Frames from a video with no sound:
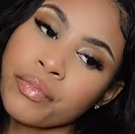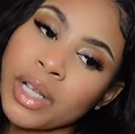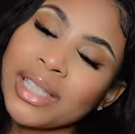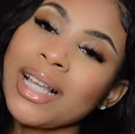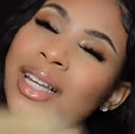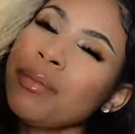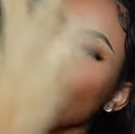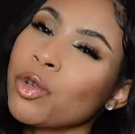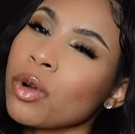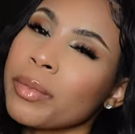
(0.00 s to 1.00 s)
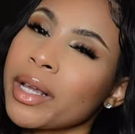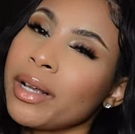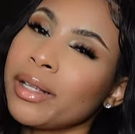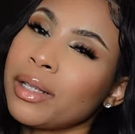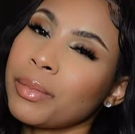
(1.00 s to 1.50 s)
see, I need to be sure
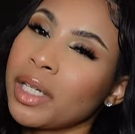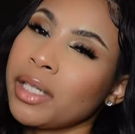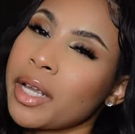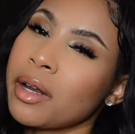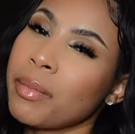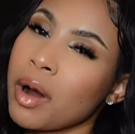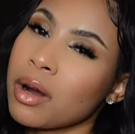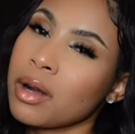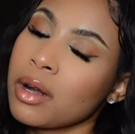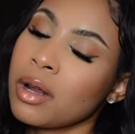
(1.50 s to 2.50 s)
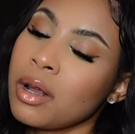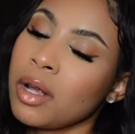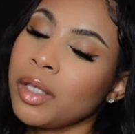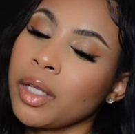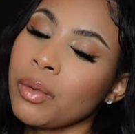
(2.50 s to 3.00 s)
because I'm gonna take it apart.
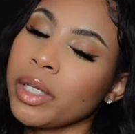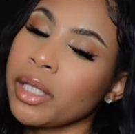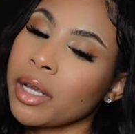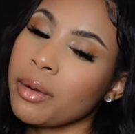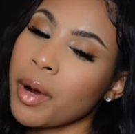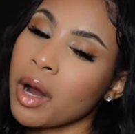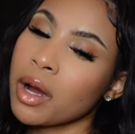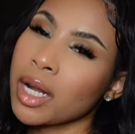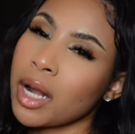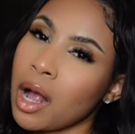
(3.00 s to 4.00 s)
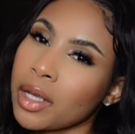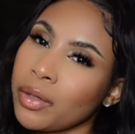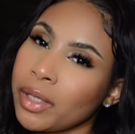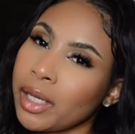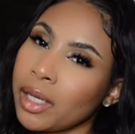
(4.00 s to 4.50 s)
So I don't want to take it apart, not
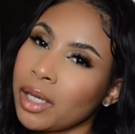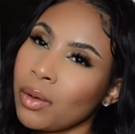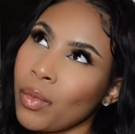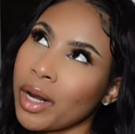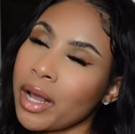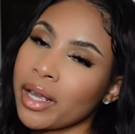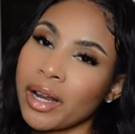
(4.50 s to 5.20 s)
use it when I could